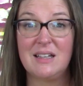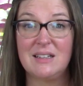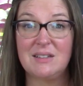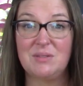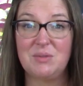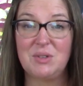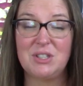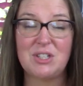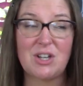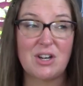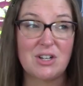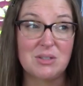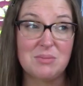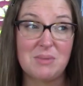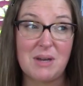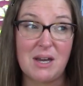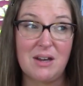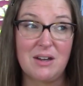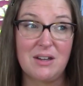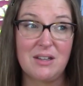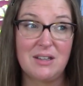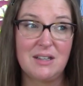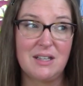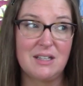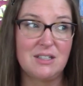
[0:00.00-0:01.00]
We talked
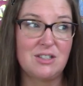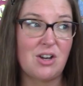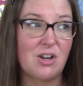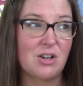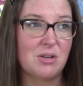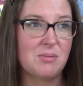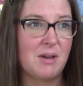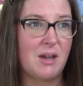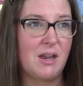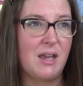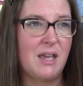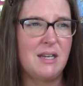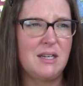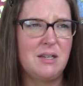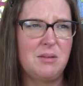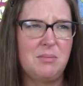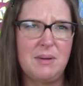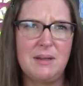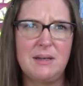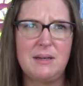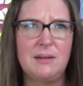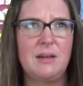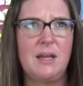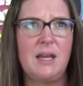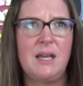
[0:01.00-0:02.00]
about they talked about
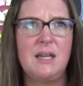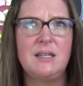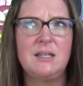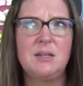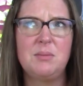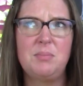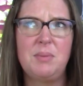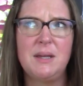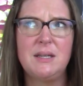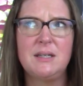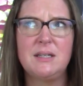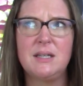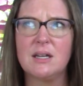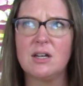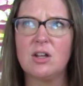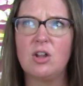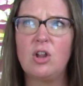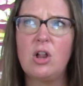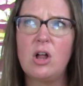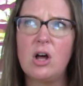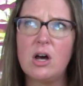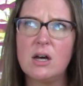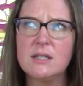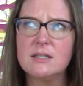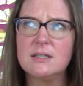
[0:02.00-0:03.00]
independent independent
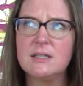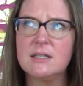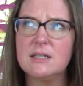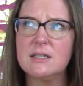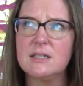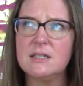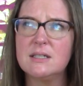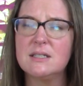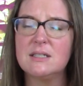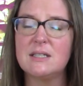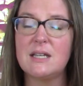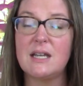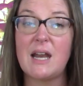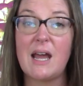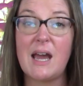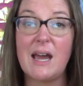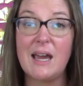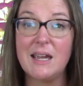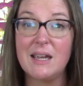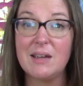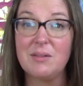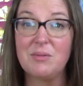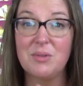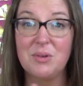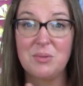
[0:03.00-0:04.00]
clauses, and
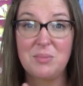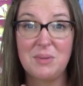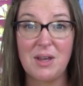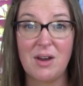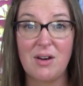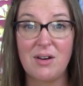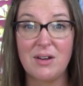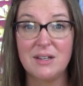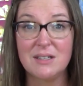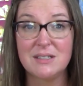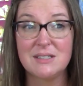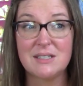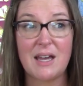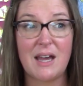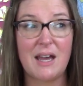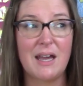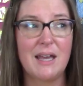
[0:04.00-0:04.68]
I will be honest,